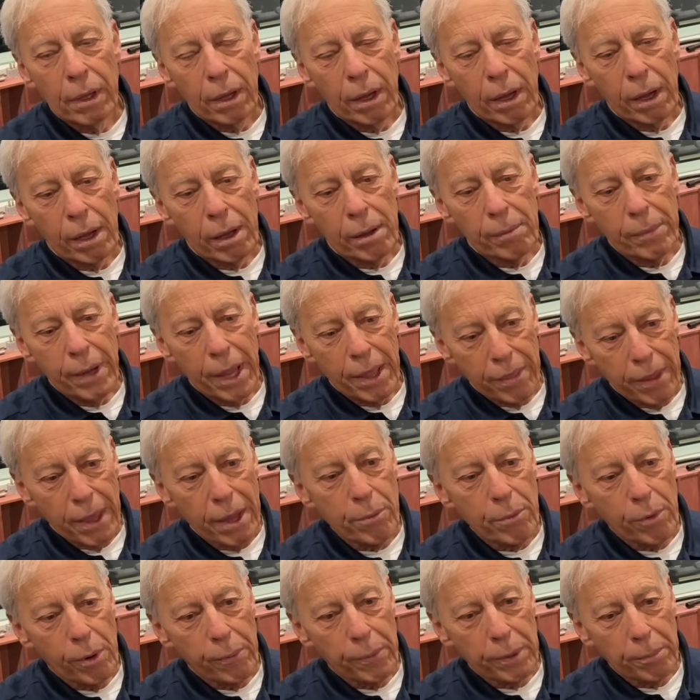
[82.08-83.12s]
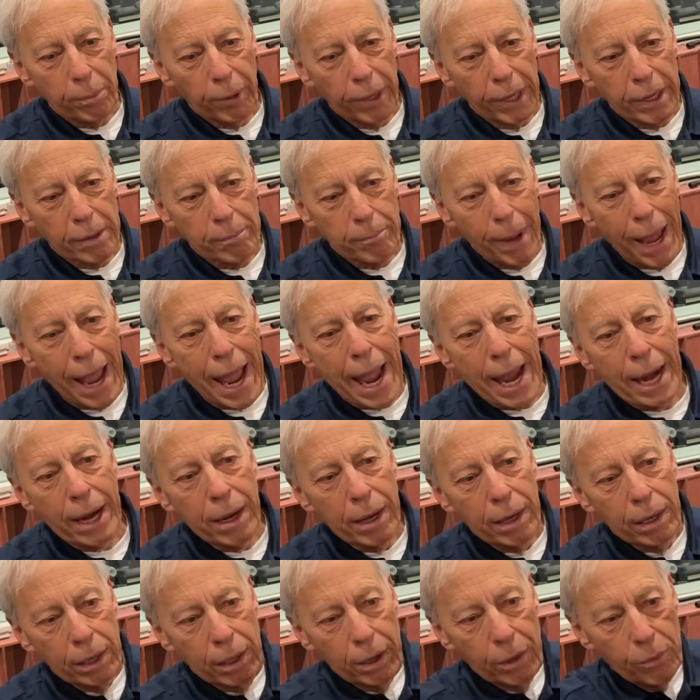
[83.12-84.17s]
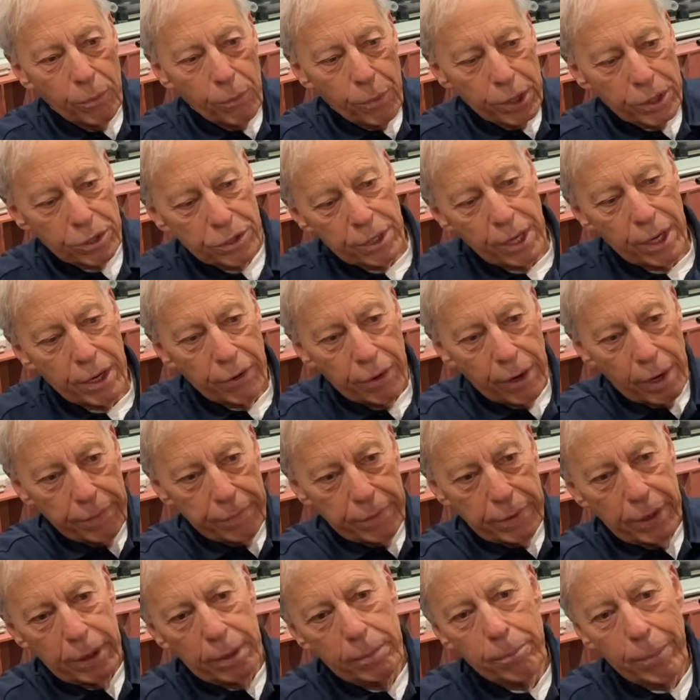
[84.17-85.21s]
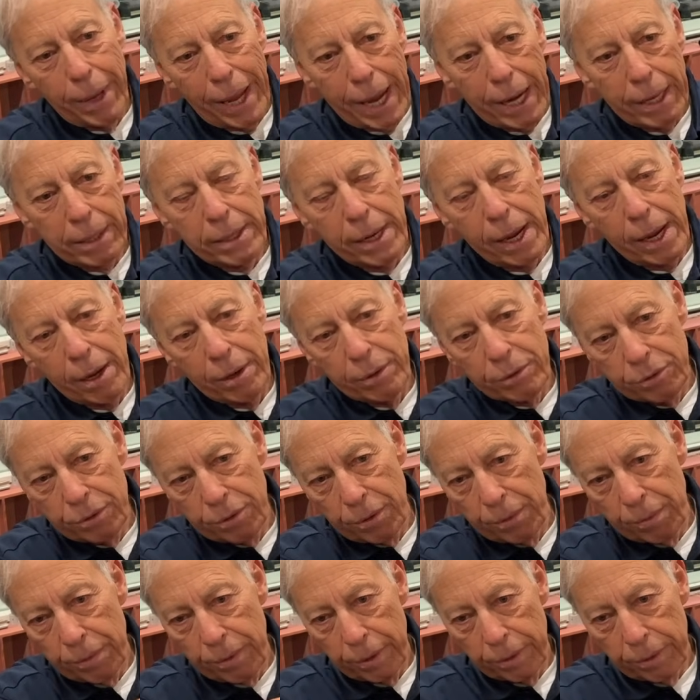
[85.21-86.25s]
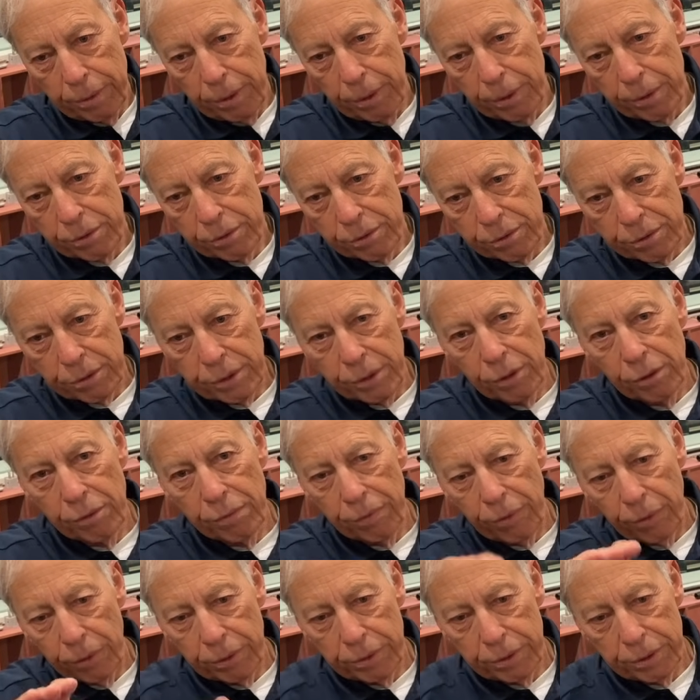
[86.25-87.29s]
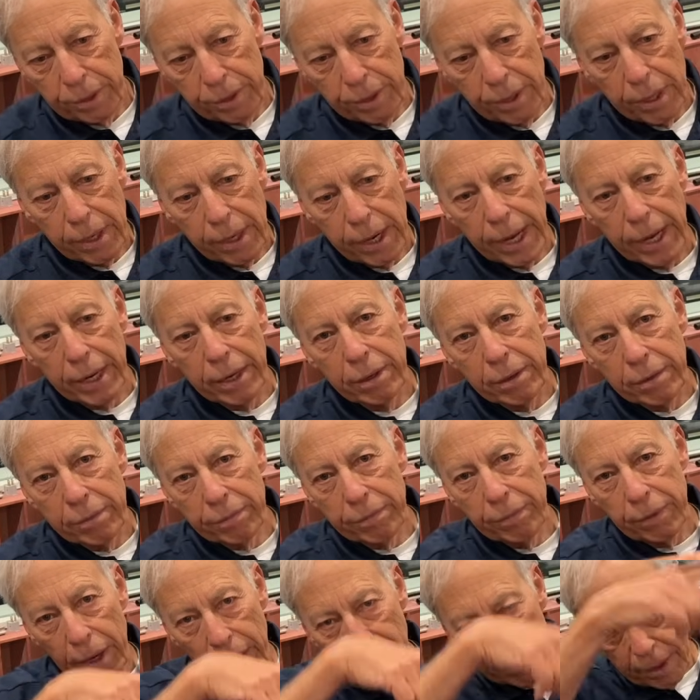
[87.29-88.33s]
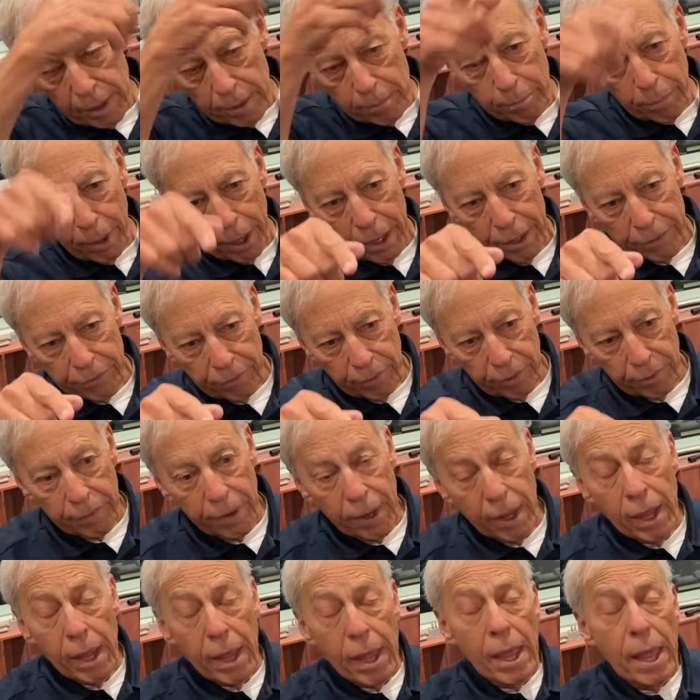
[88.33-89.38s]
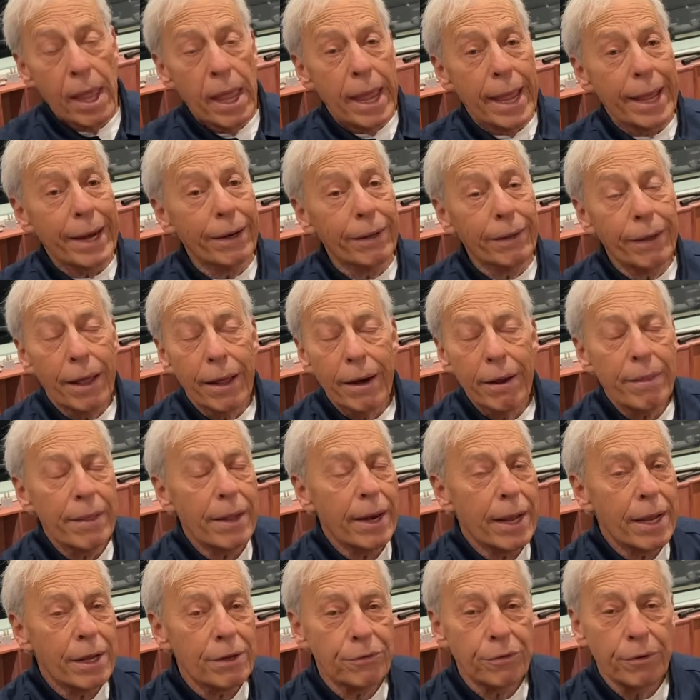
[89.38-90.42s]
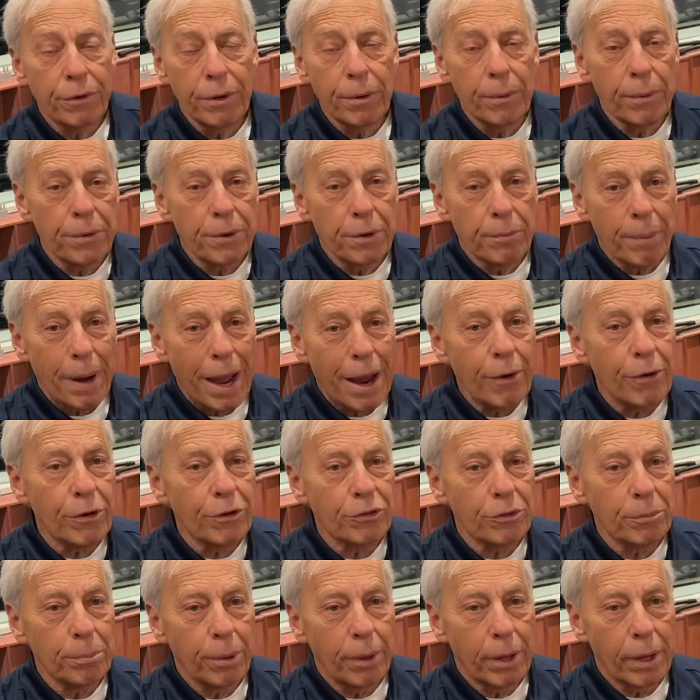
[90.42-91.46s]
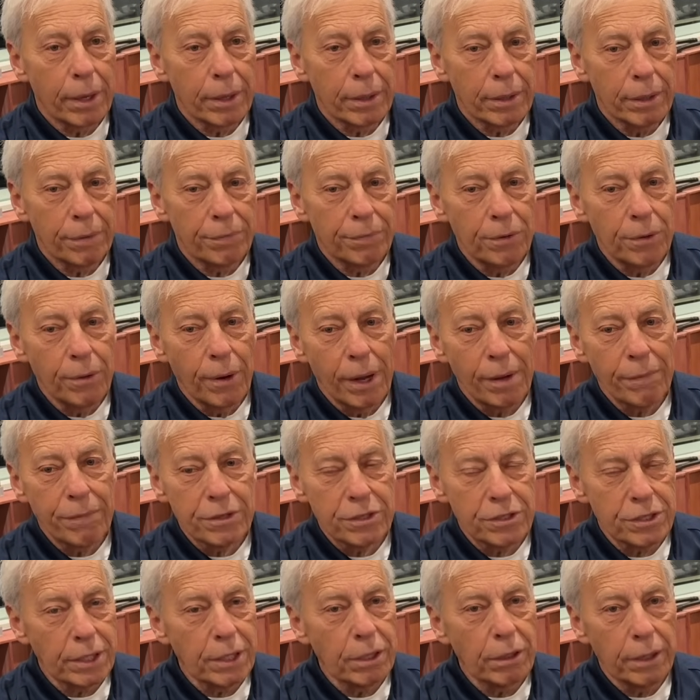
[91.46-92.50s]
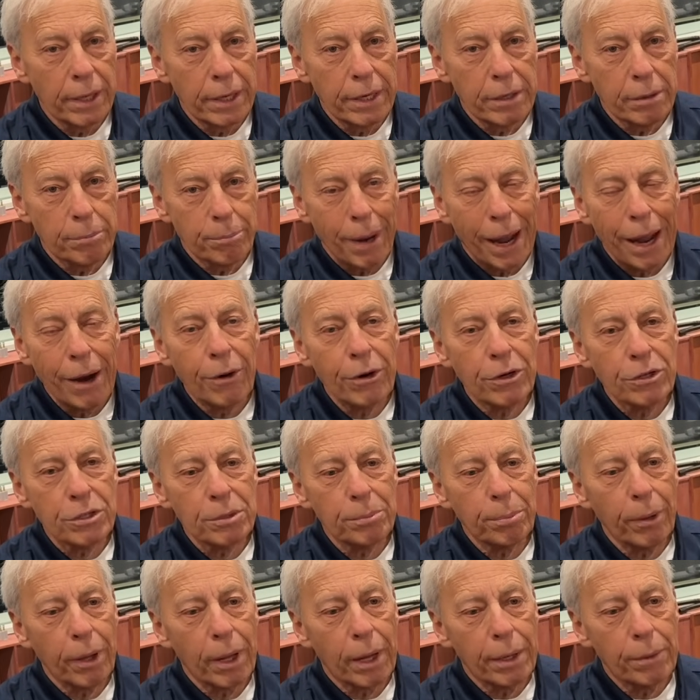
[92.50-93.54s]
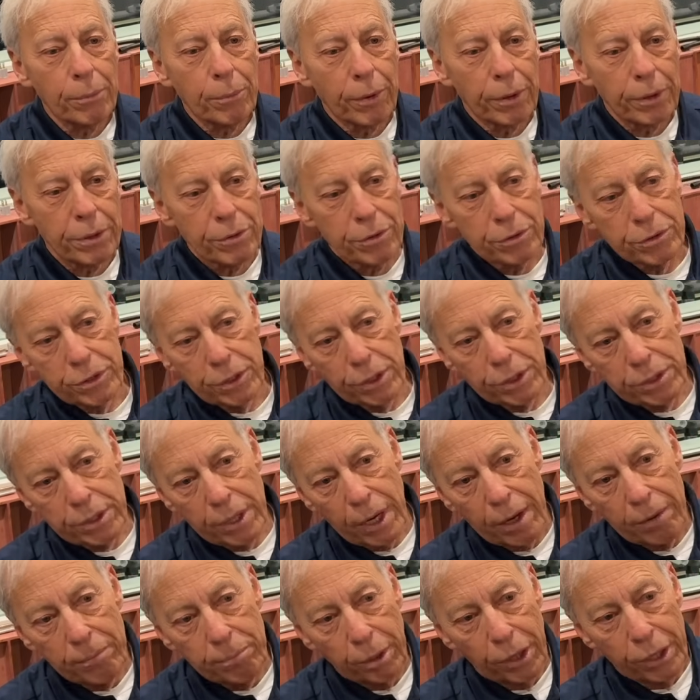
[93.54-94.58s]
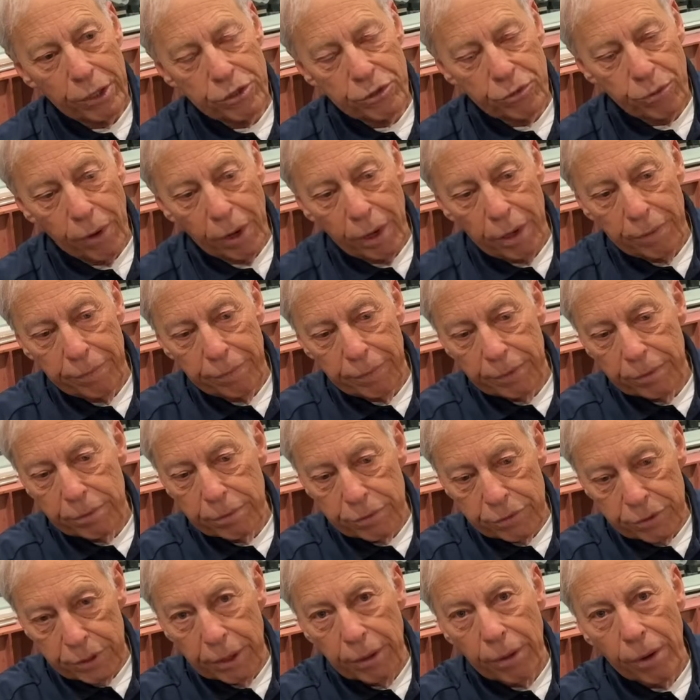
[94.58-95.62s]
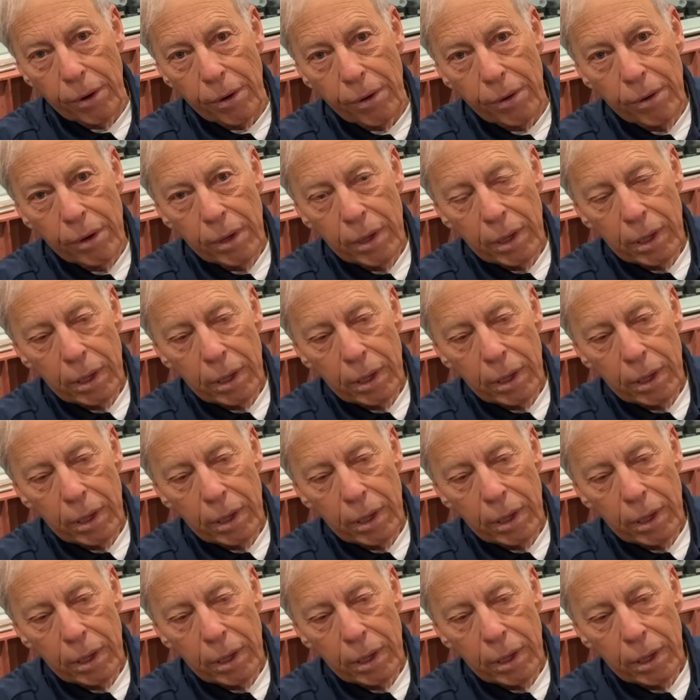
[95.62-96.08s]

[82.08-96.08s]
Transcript: um, and then when we play it back, we center everything back down so that there's zero volts and then negative and then positive. And a lot of that has to do with your power supply. If you have a single ended power supply where you just have plus 12 and zero,